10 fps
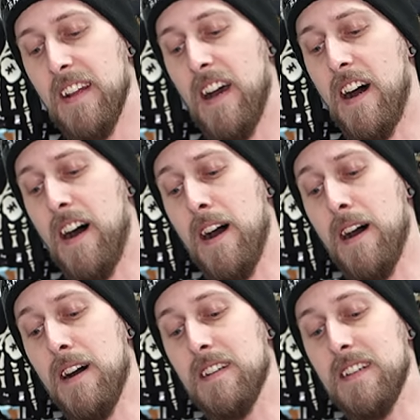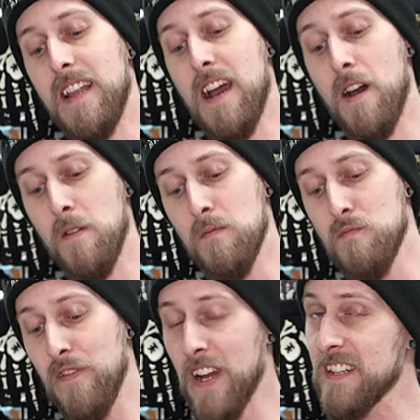Now
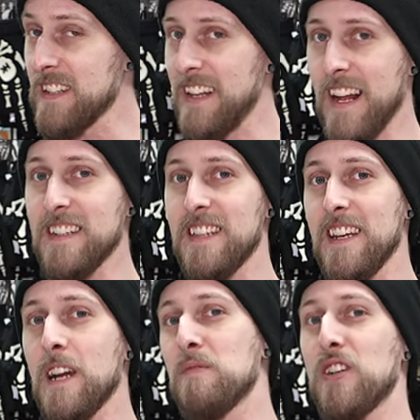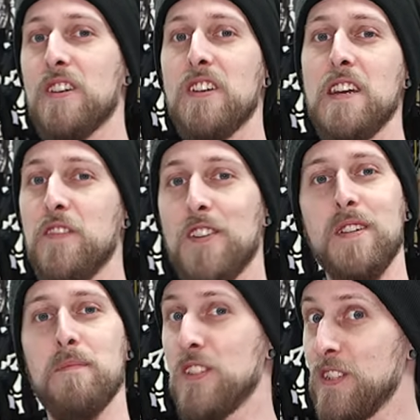moving on to the next thing, I'm sure if you're
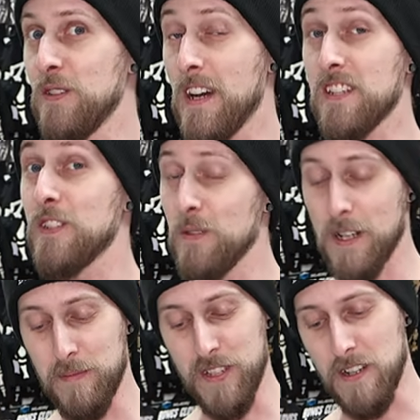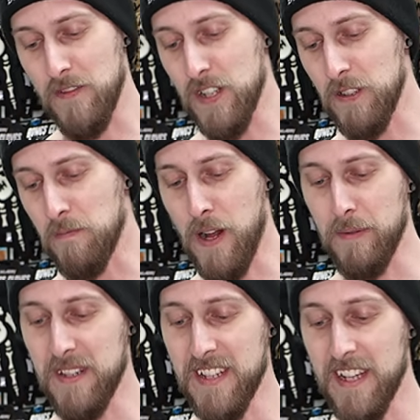an astute observer, you'd
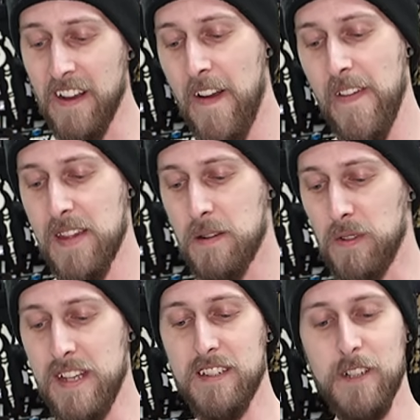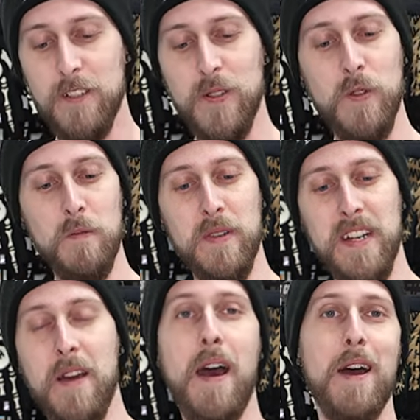probably think, well, this looks cool, but
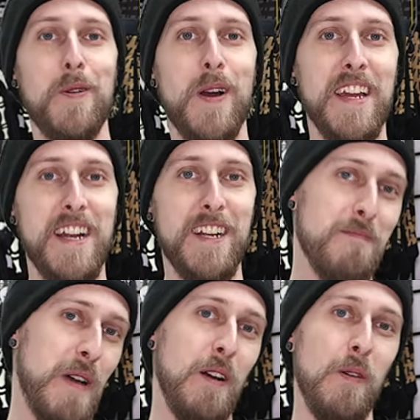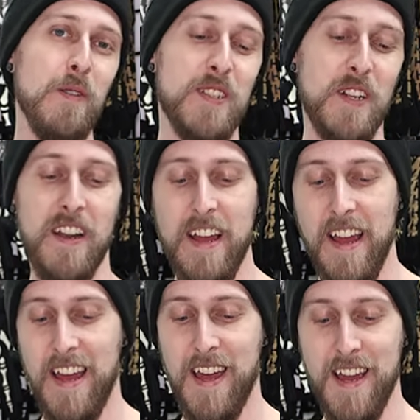now how do I get it in my holster?
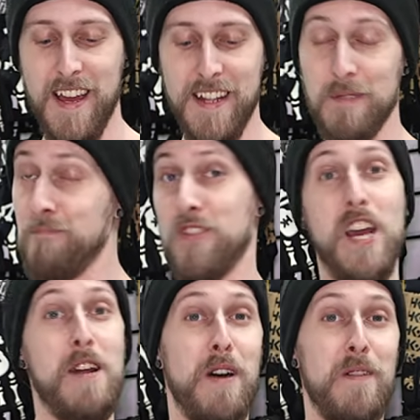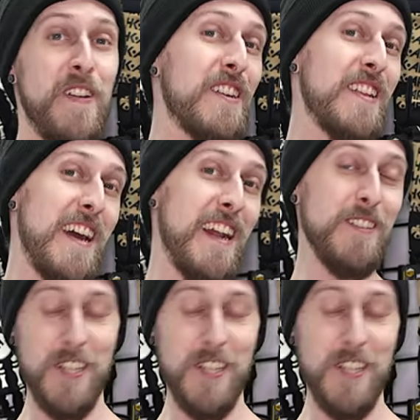And Chad Bob figured that out